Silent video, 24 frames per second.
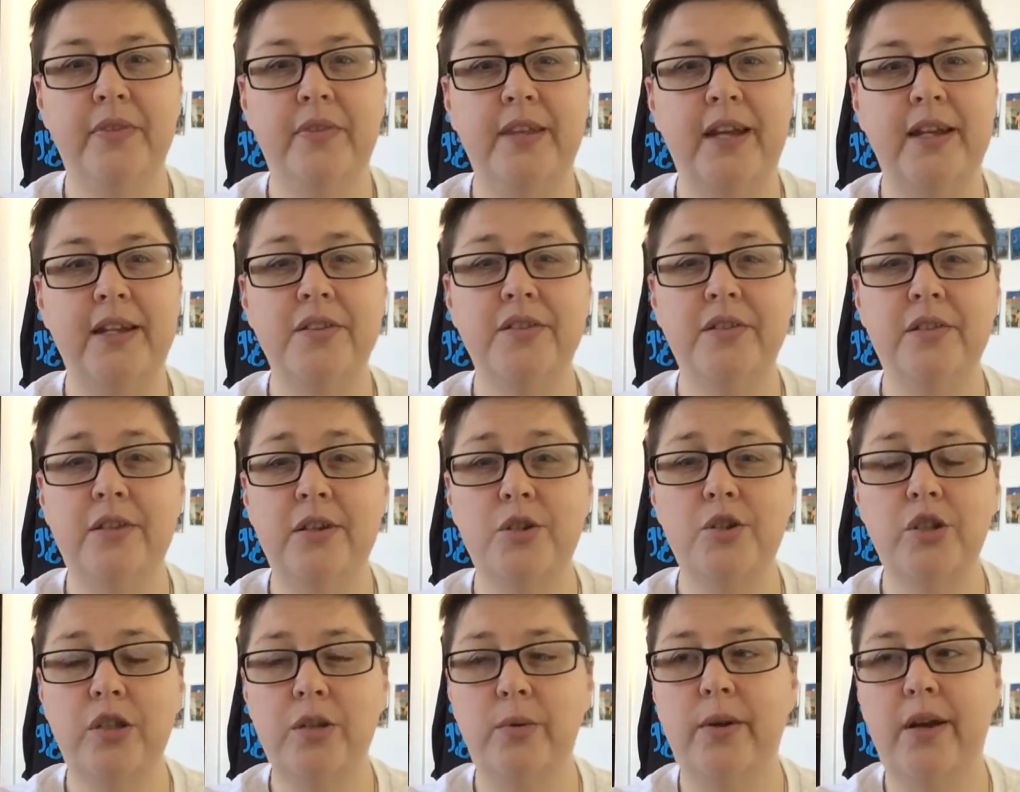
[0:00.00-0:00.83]
That is
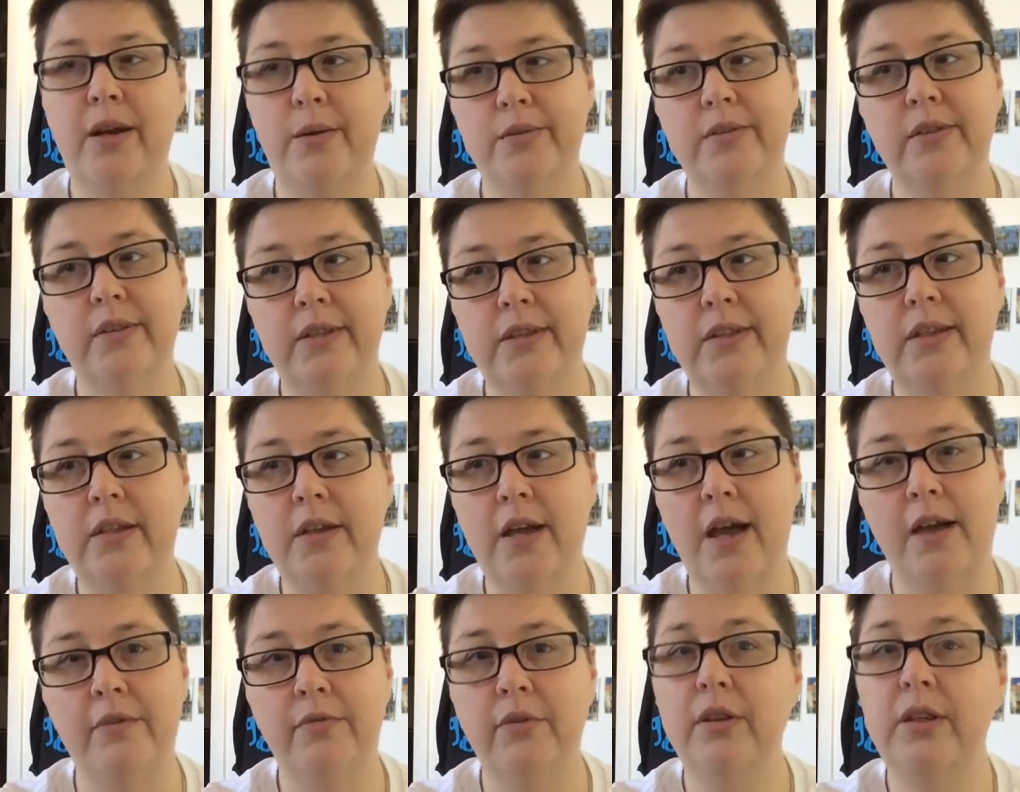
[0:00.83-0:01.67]
initially what I was
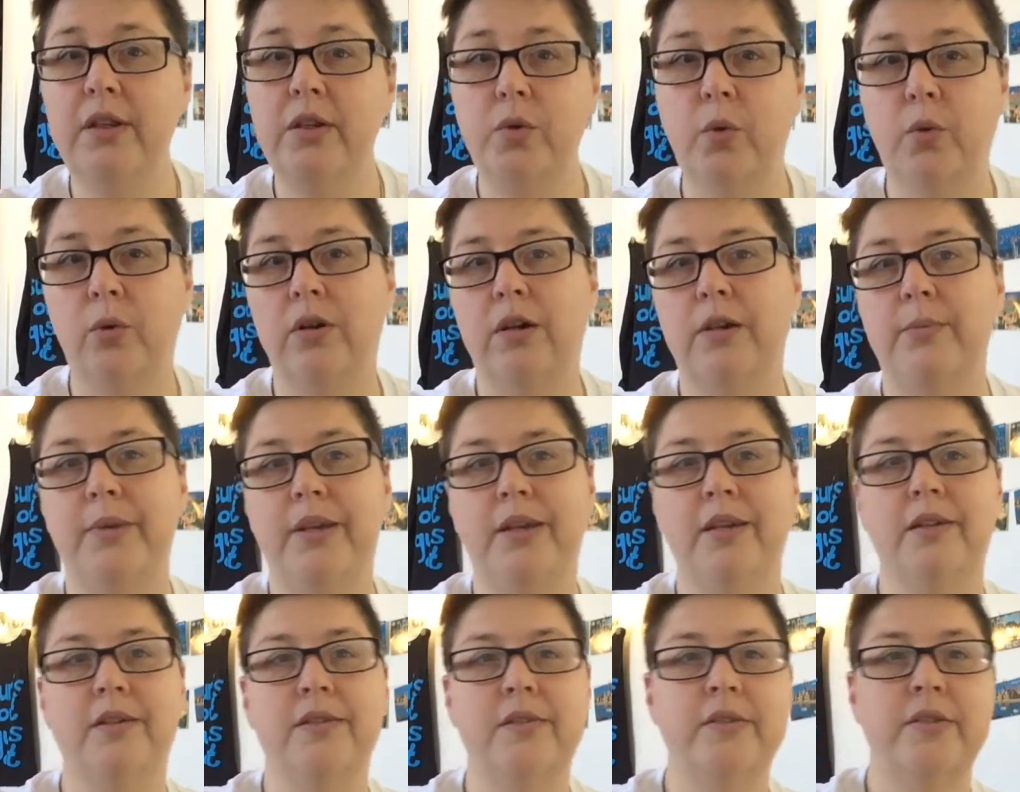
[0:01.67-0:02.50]
leaning heavily toward,
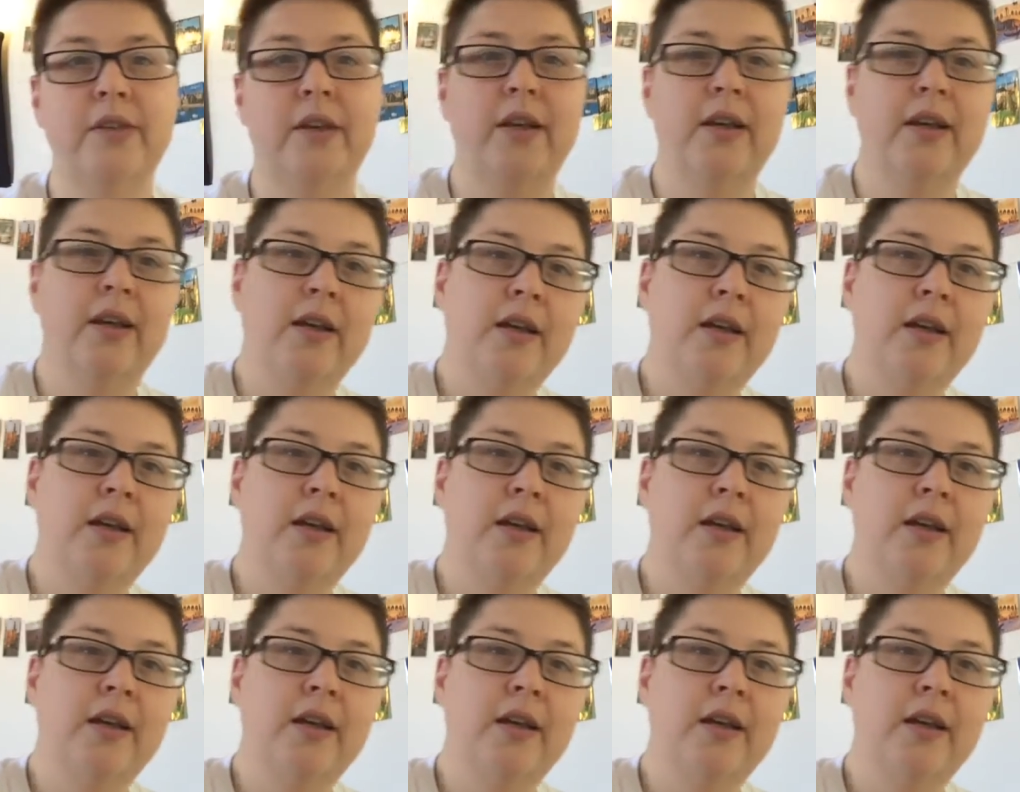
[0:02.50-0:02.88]
because